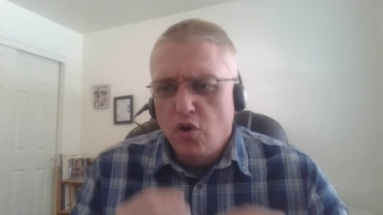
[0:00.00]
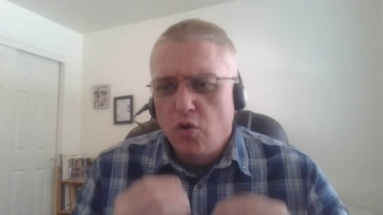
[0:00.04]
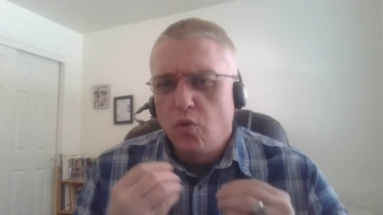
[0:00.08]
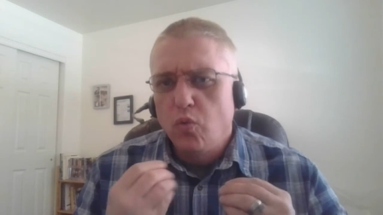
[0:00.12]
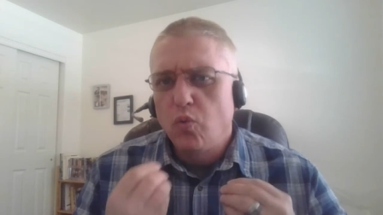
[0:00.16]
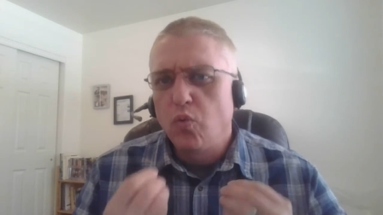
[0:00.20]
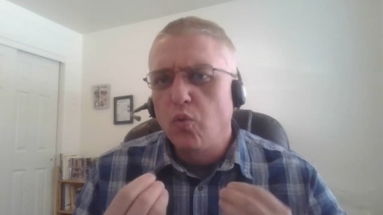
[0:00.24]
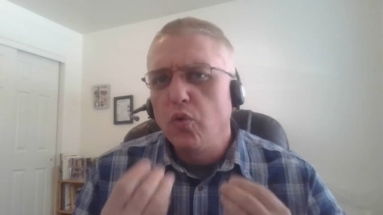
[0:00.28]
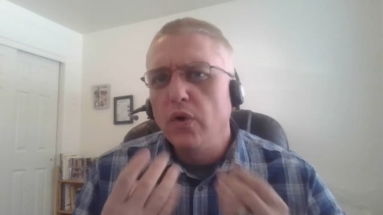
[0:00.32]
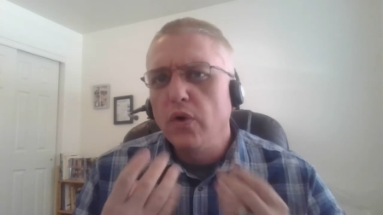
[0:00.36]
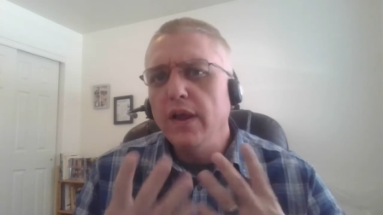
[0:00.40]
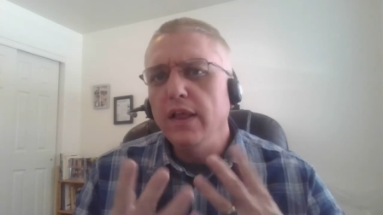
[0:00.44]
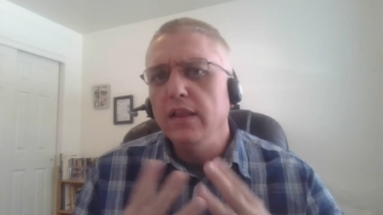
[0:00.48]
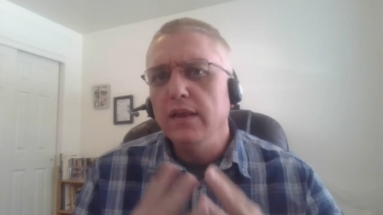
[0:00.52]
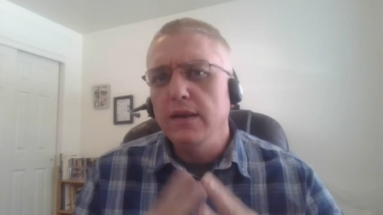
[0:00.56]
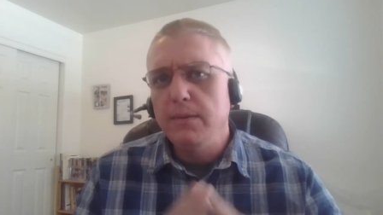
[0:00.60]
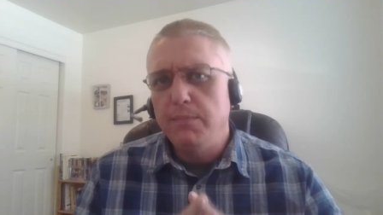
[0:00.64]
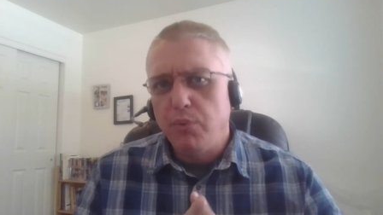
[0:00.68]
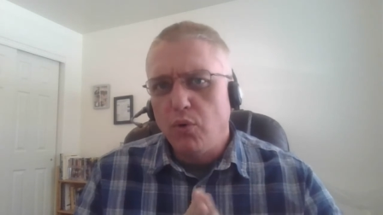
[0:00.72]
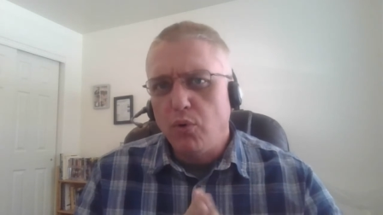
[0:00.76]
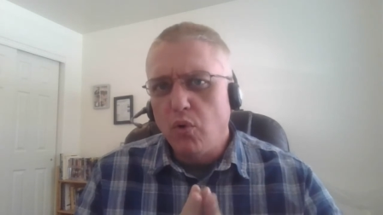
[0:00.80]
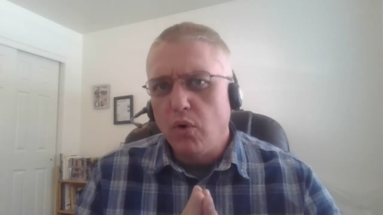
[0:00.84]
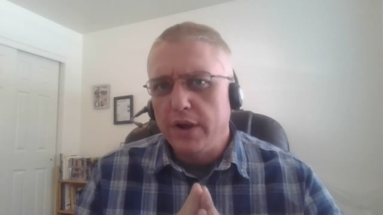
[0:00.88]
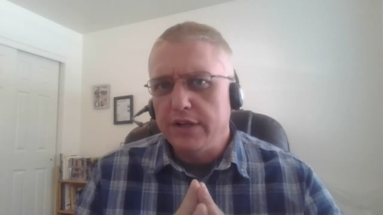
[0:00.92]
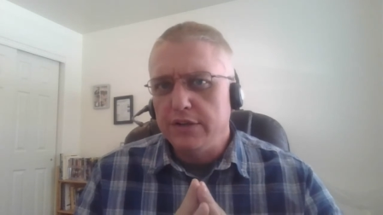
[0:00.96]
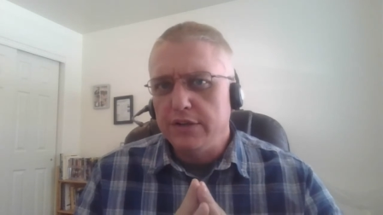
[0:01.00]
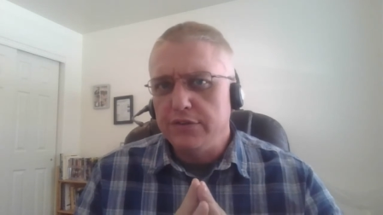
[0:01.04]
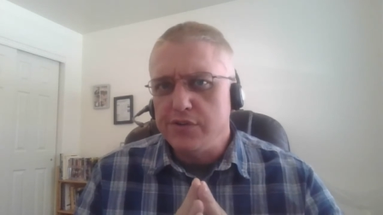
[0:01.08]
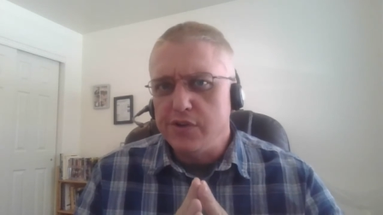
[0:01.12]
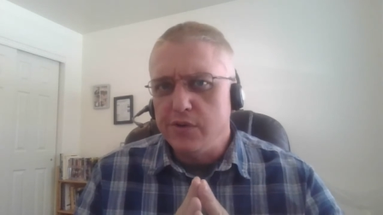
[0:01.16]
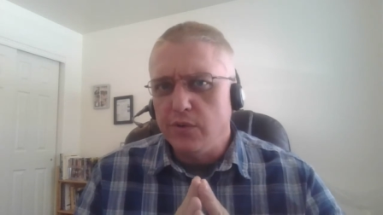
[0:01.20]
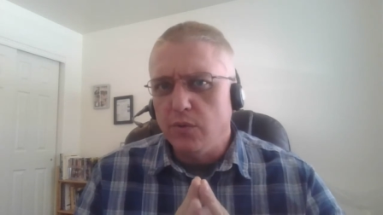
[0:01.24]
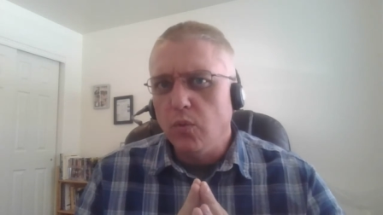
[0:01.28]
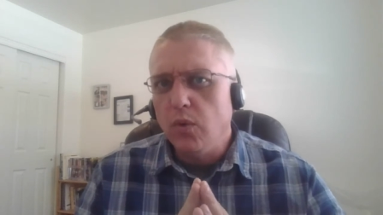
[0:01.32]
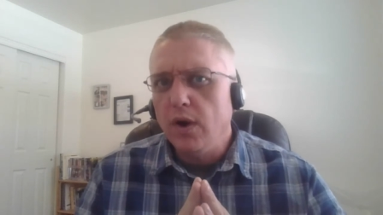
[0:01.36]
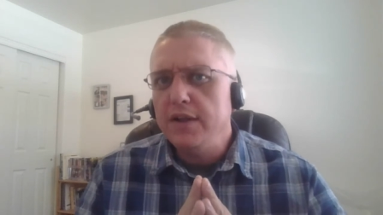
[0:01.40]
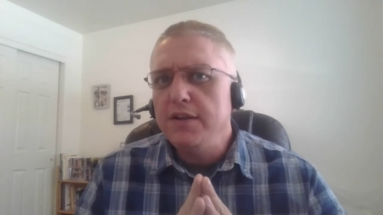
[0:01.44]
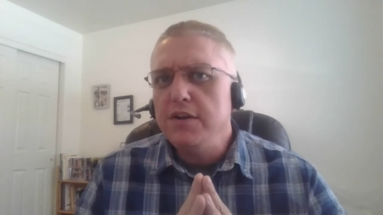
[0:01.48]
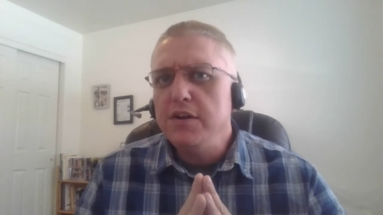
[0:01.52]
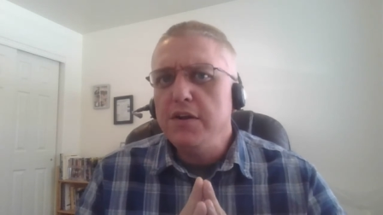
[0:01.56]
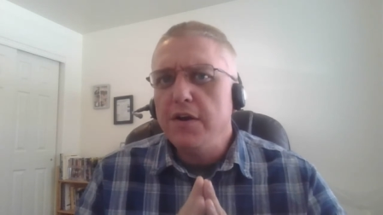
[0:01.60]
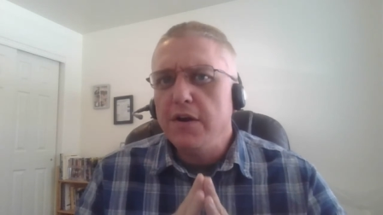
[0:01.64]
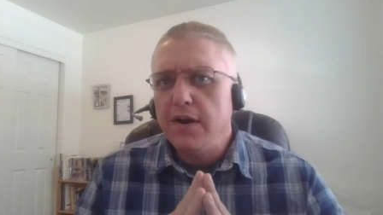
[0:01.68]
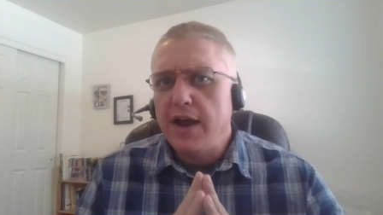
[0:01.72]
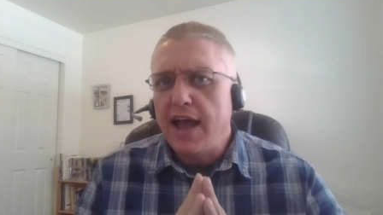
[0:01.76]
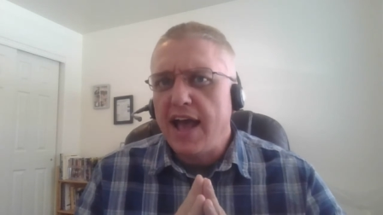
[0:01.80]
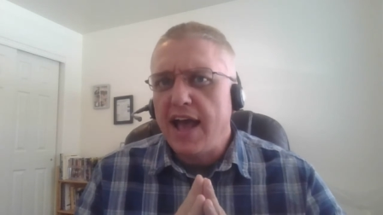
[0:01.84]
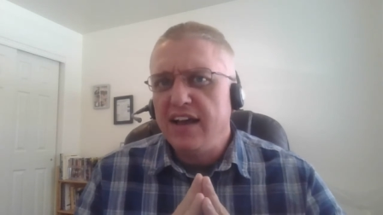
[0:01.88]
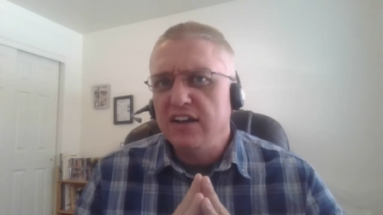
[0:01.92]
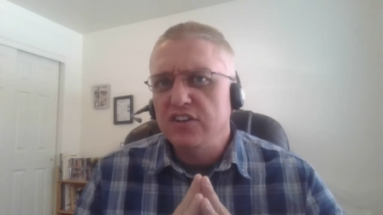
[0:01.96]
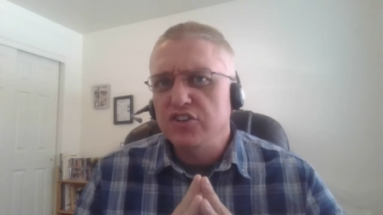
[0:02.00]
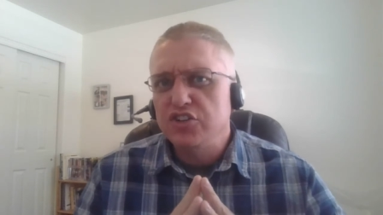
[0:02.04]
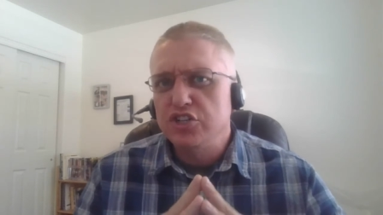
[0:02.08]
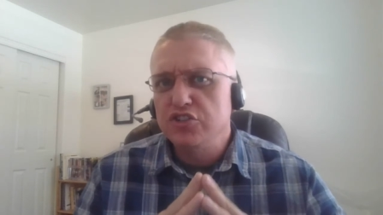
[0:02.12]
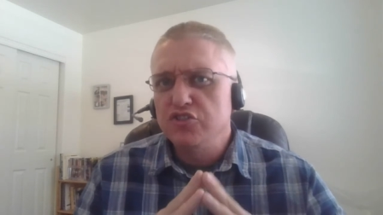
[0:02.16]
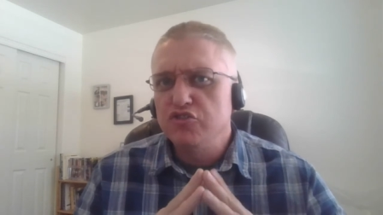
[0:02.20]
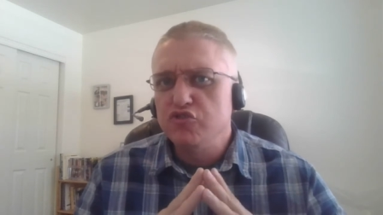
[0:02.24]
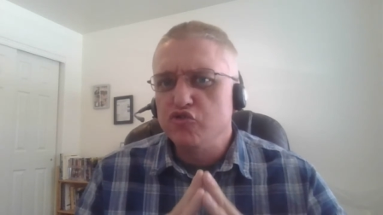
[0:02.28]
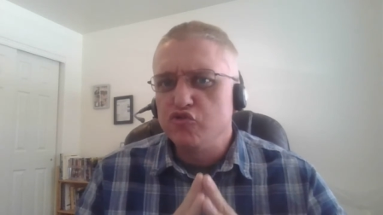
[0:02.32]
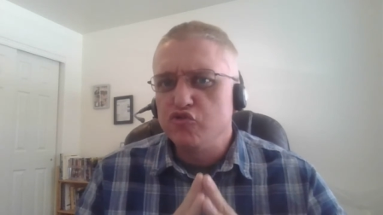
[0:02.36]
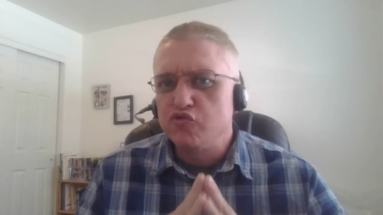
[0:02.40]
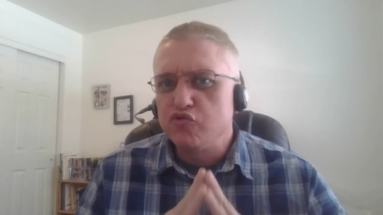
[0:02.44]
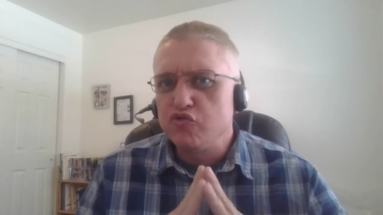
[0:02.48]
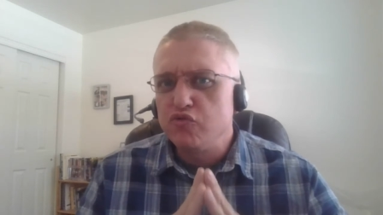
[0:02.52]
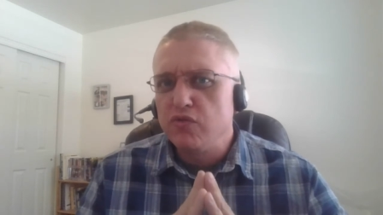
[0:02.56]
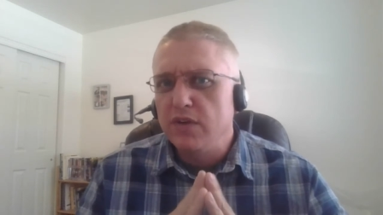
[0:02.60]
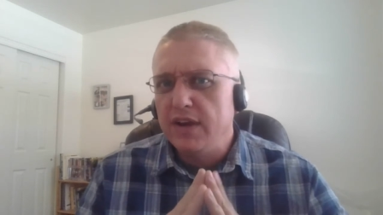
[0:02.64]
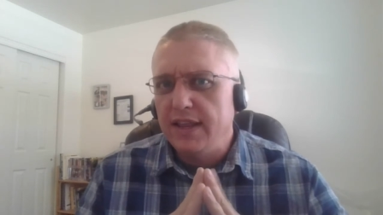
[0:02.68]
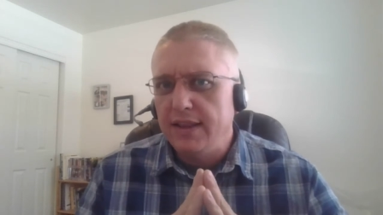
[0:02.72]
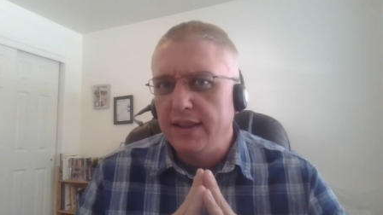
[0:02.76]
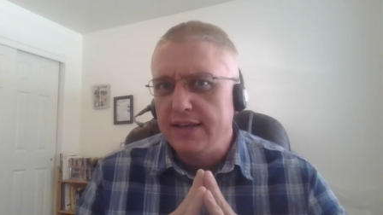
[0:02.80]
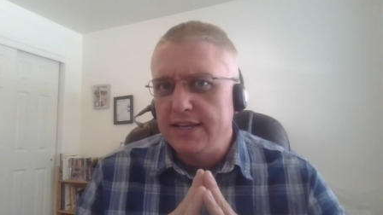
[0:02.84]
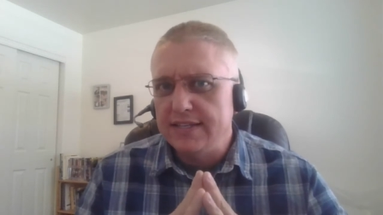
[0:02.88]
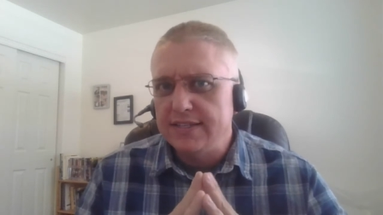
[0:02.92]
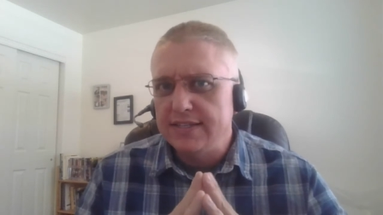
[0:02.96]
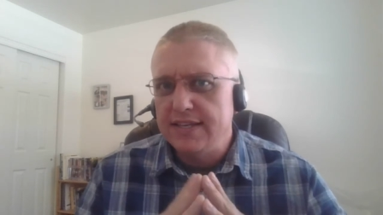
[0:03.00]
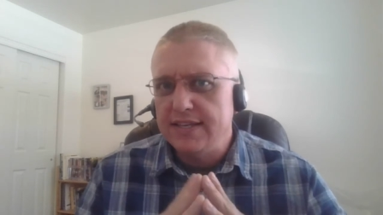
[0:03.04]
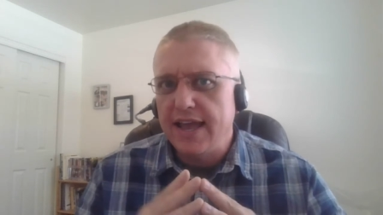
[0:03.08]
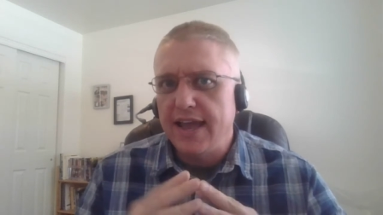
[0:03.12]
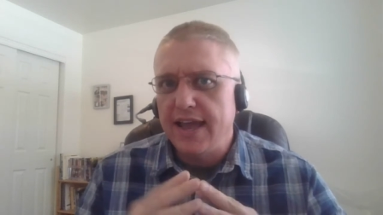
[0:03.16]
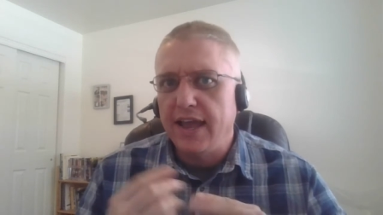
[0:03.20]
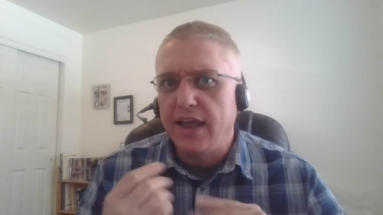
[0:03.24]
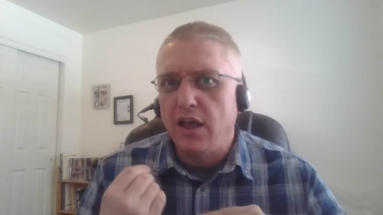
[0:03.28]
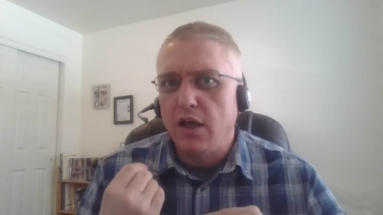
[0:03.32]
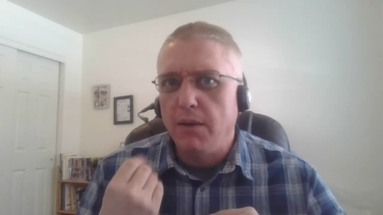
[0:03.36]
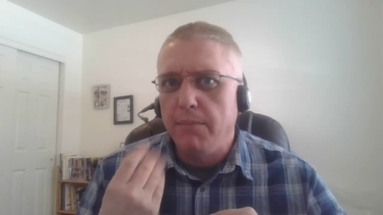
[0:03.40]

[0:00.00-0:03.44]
really point to? What do your actions really say